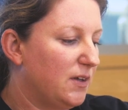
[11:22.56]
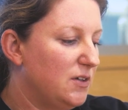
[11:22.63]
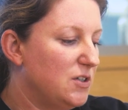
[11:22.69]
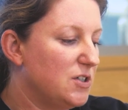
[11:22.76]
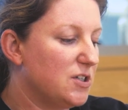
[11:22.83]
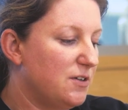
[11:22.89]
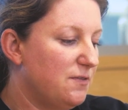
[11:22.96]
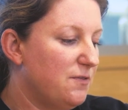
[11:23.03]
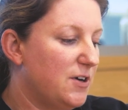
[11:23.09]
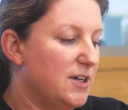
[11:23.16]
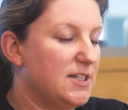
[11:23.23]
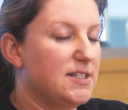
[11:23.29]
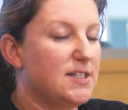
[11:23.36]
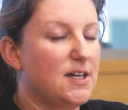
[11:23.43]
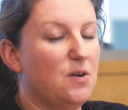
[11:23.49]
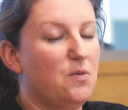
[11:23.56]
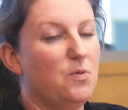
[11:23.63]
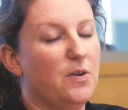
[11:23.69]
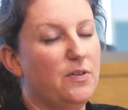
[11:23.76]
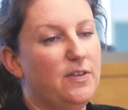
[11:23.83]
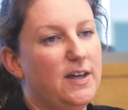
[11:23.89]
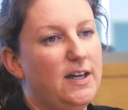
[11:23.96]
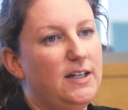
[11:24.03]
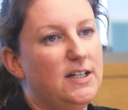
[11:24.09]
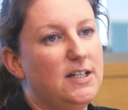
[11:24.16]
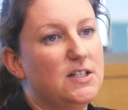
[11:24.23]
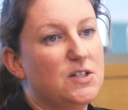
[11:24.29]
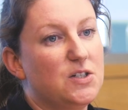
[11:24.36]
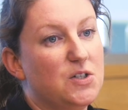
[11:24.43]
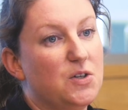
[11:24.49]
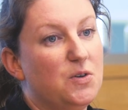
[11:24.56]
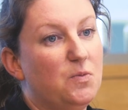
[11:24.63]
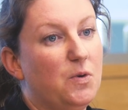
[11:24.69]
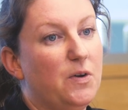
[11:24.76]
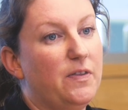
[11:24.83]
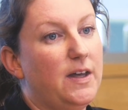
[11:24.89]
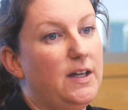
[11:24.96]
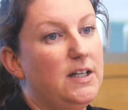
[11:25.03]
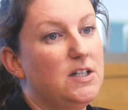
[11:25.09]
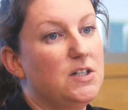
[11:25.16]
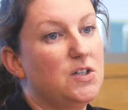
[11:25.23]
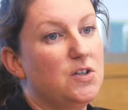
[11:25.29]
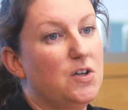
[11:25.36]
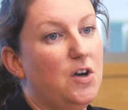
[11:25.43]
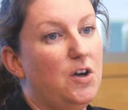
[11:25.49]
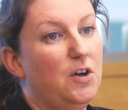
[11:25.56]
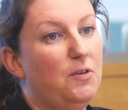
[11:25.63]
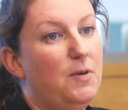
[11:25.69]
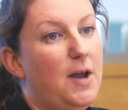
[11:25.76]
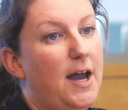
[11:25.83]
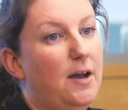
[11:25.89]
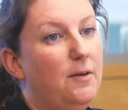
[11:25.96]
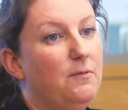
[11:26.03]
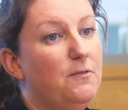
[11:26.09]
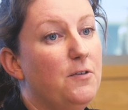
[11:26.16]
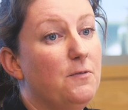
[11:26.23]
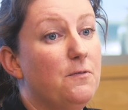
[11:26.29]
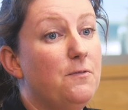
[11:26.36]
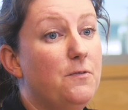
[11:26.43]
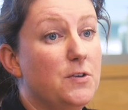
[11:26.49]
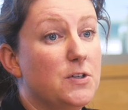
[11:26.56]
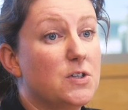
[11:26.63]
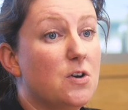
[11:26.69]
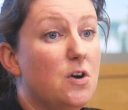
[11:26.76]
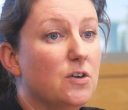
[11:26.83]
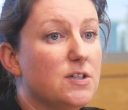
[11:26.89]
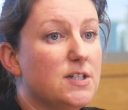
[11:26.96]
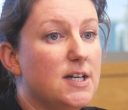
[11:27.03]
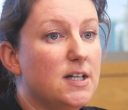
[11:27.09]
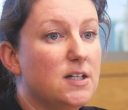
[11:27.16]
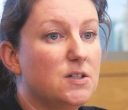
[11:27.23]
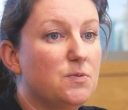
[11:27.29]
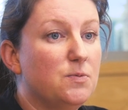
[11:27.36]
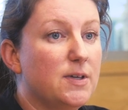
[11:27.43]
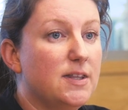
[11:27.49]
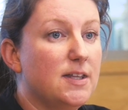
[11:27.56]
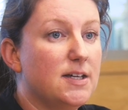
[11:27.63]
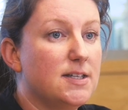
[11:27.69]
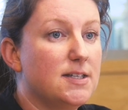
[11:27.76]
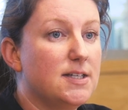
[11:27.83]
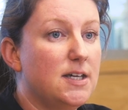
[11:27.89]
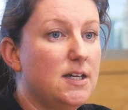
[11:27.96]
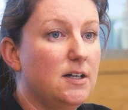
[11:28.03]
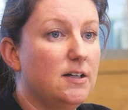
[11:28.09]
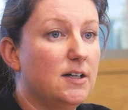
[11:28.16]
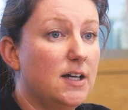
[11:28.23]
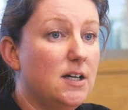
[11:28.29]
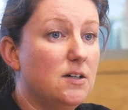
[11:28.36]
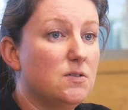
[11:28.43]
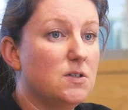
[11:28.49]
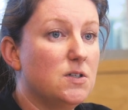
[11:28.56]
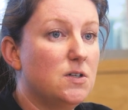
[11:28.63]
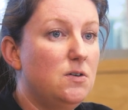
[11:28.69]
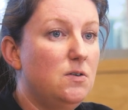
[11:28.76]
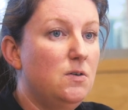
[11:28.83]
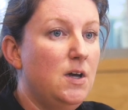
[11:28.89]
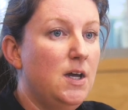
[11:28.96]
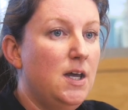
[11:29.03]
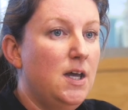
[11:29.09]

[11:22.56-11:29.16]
usually finds out what they need to do and what they need to know from first contact with us here at council.